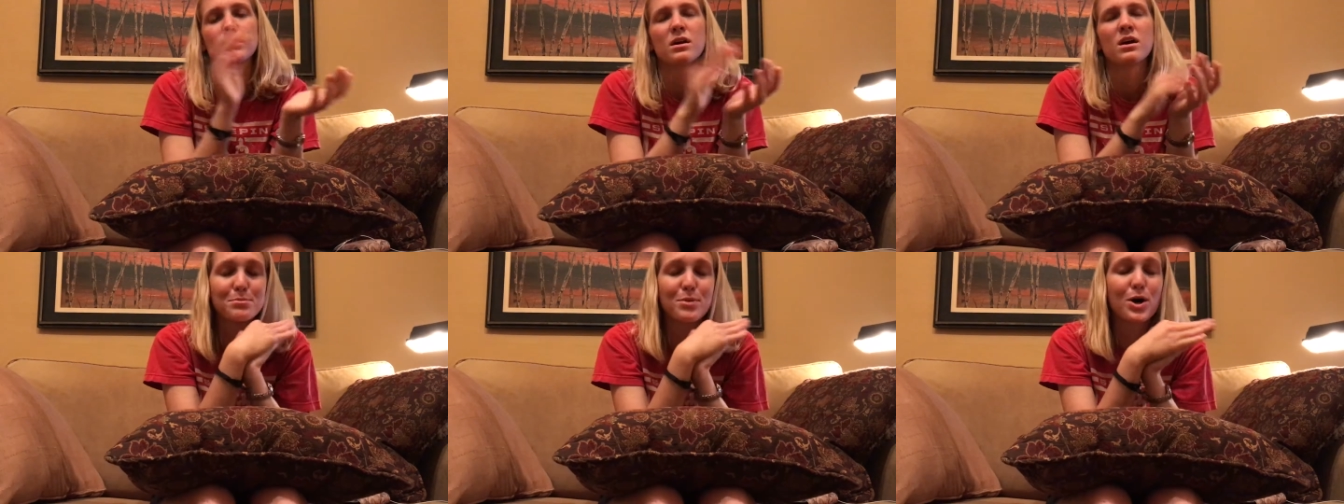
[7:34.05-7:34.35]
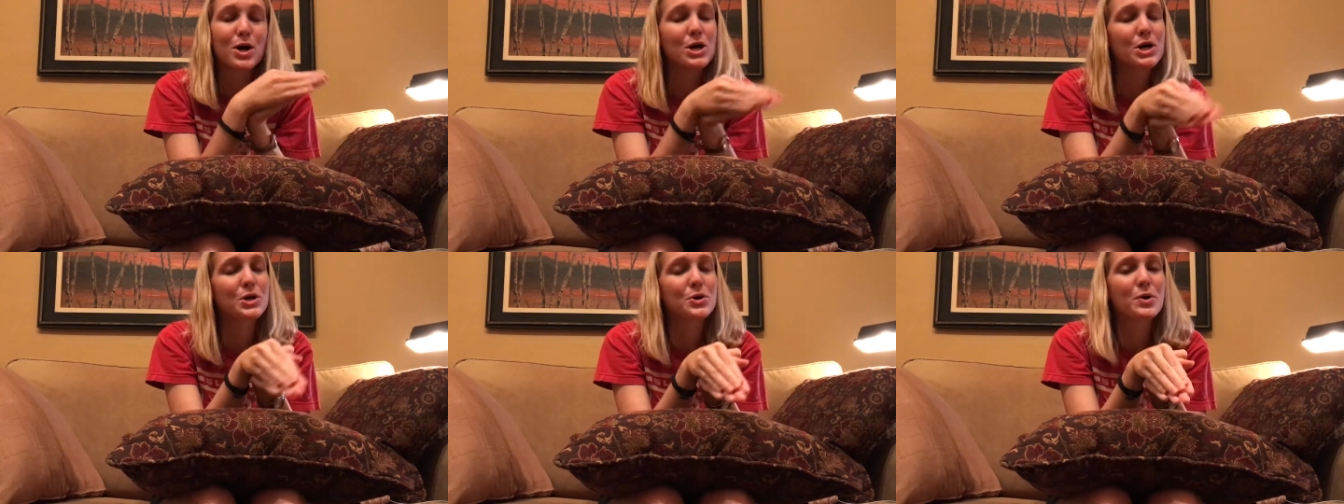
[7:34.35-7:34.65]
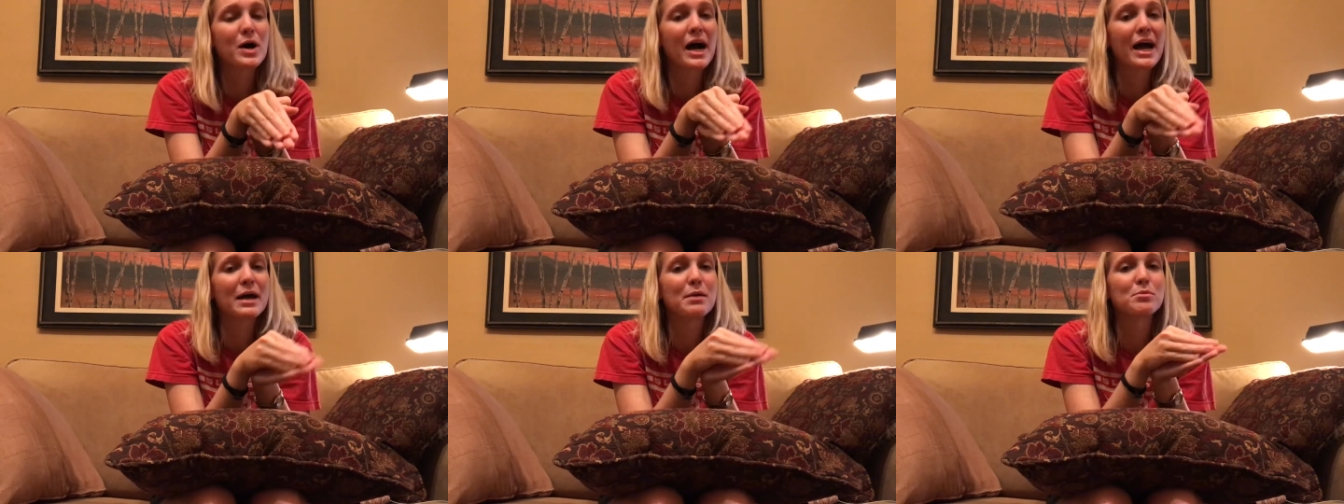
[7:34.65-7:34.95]

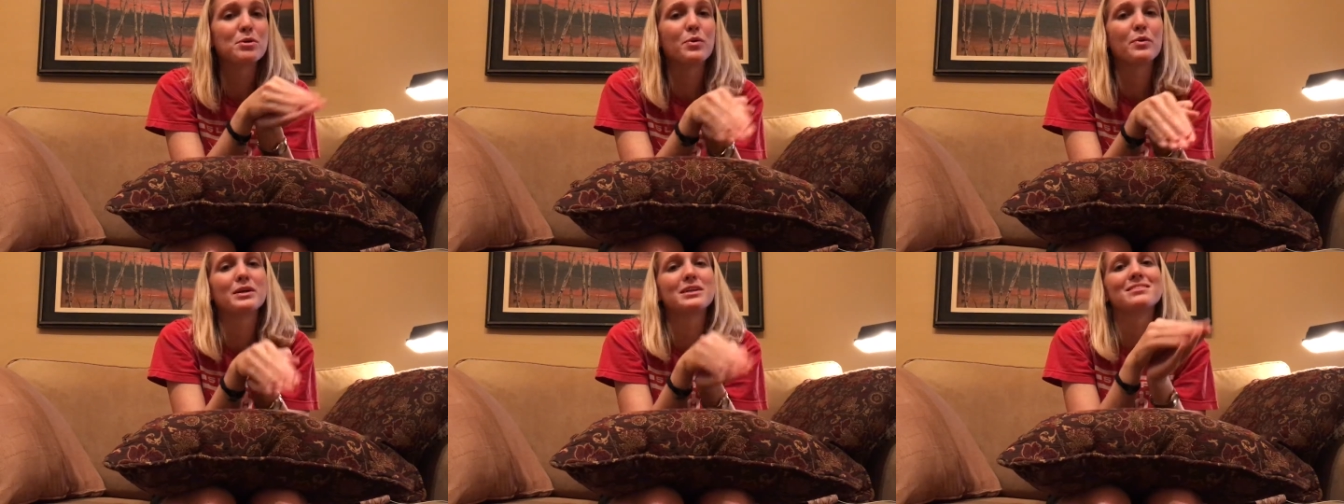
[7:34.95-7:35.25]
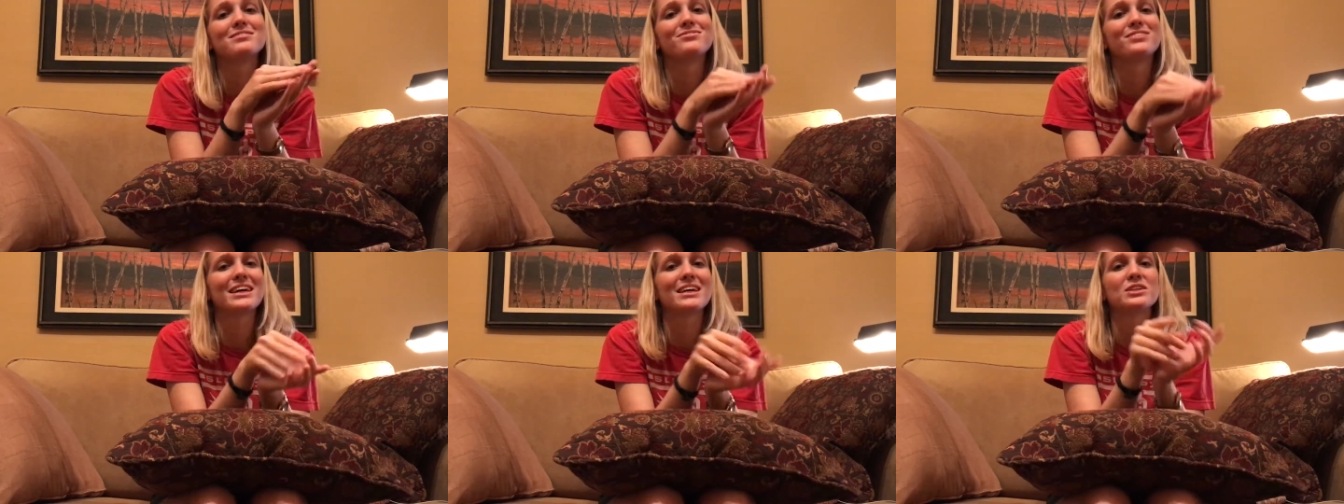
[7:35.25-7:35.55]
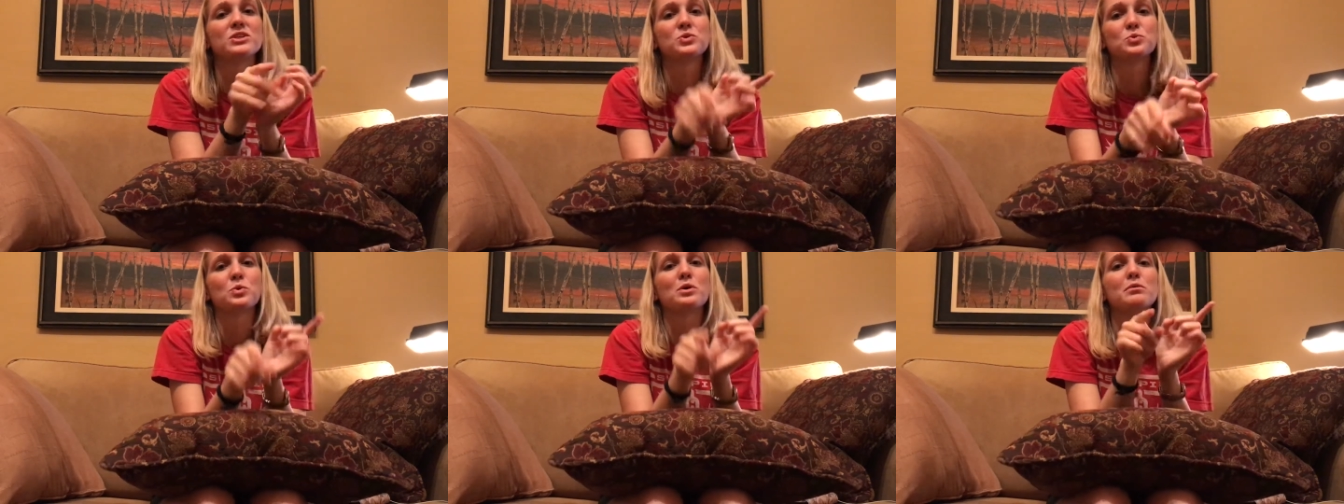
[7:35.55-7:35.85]
Tomorrow I am going to
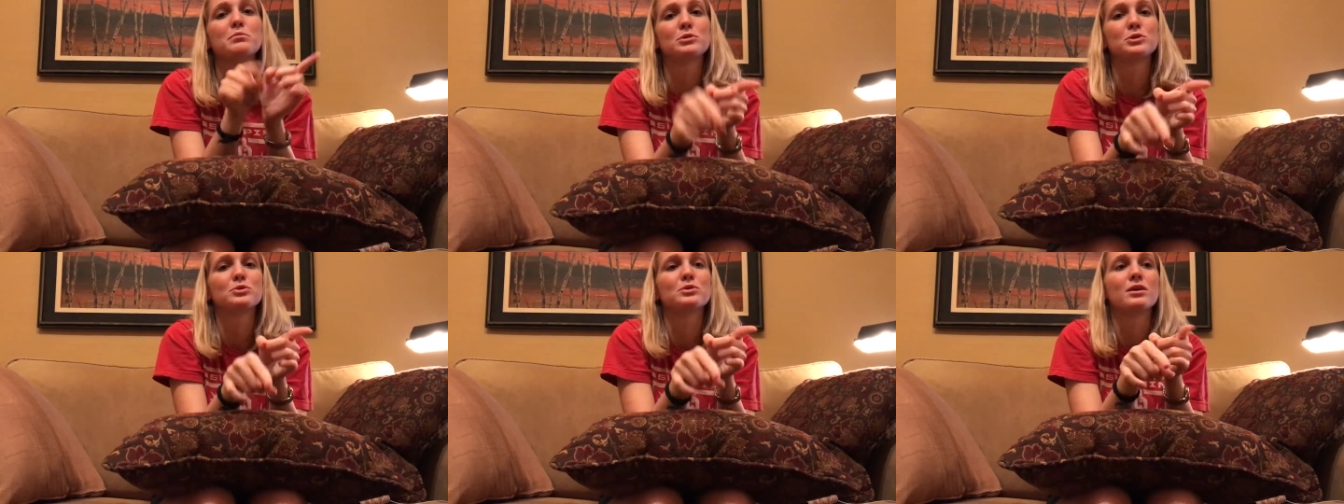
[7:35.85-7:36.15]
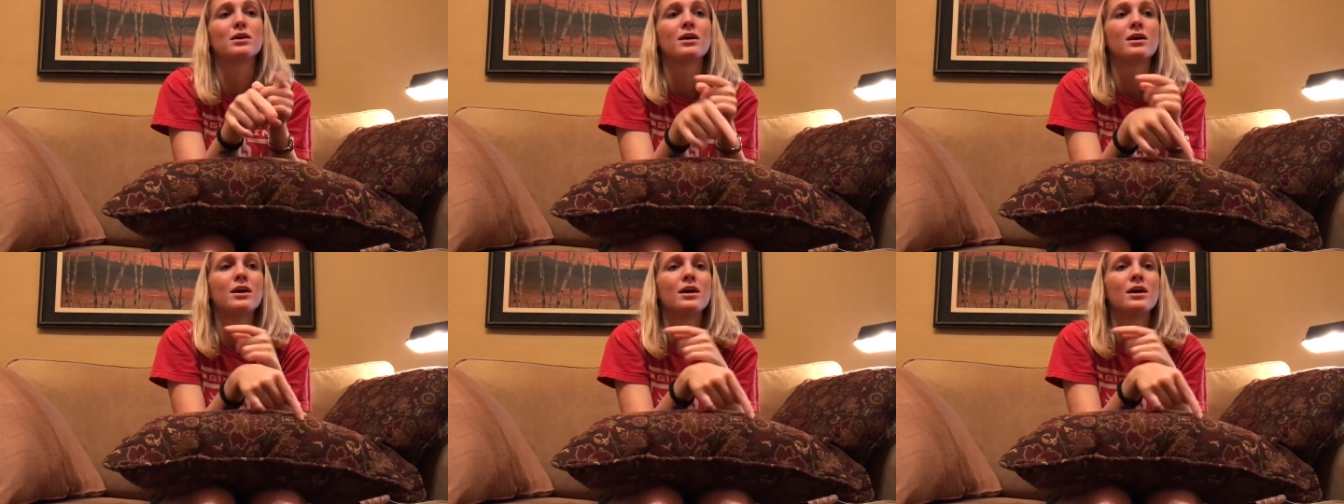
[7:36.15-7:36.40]
Vans Warped Tour.